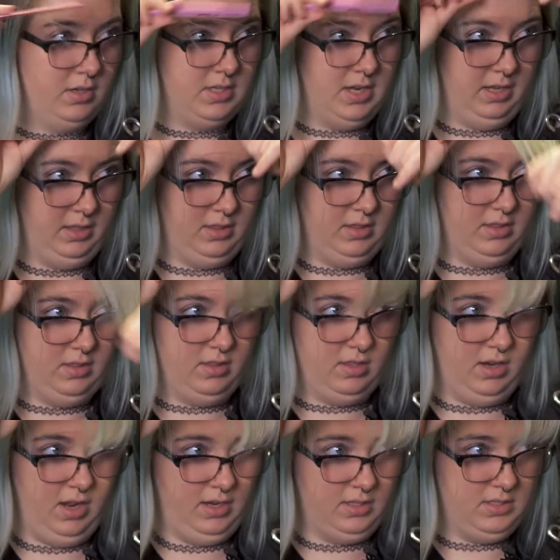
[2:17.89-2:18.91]
to take the
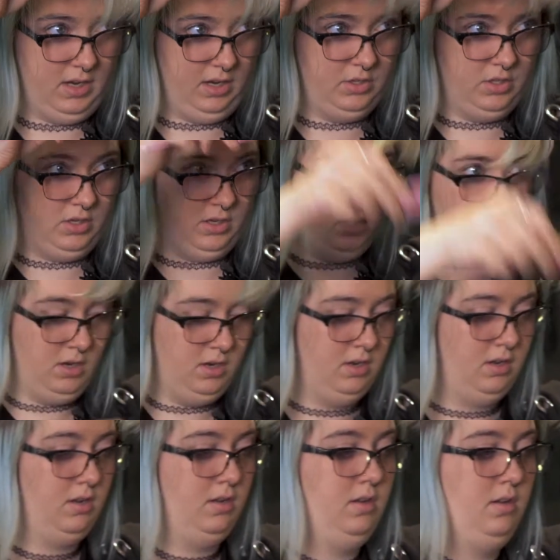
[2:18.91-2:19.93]
next section
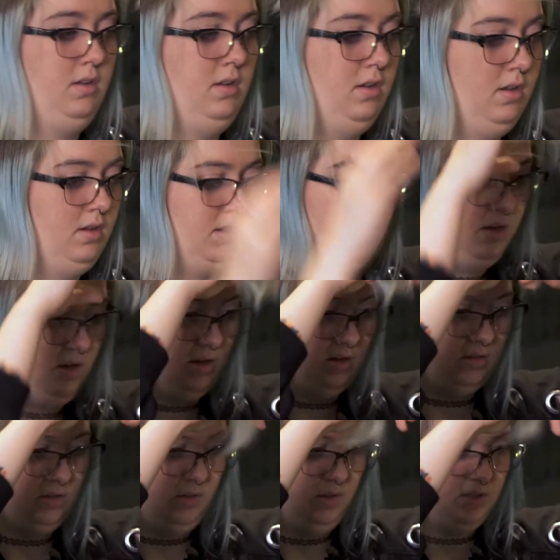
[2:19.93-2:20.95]

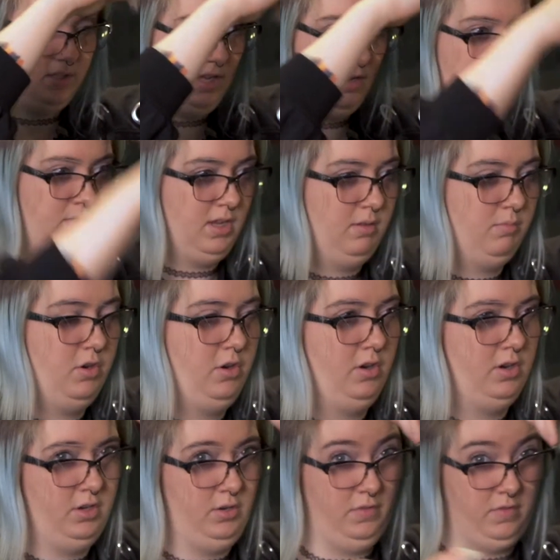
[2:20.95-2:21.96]
and do the same thing, but you're
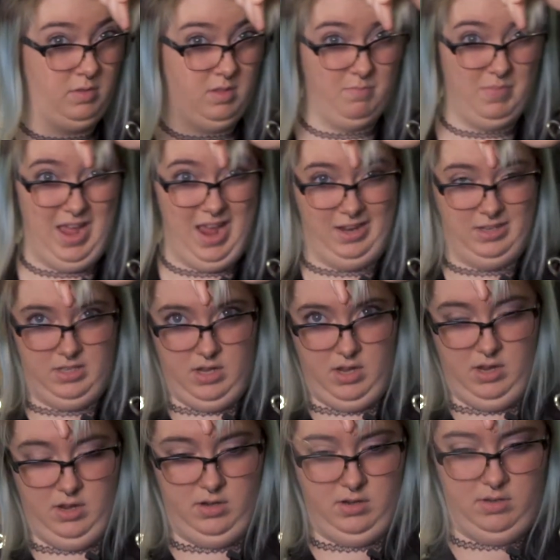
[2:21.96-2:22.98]
going to do it from the back
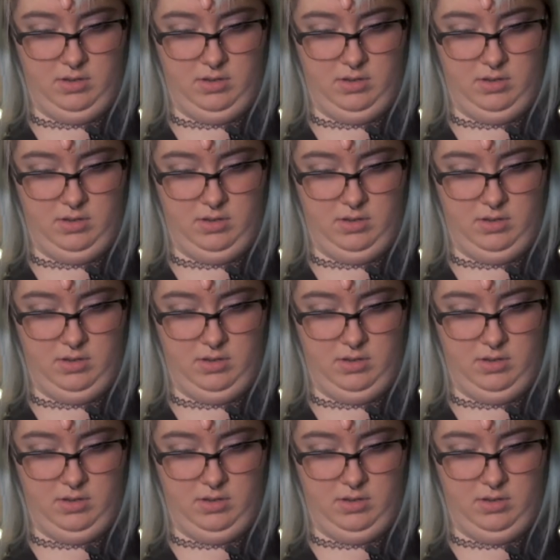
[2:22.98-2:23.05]
side.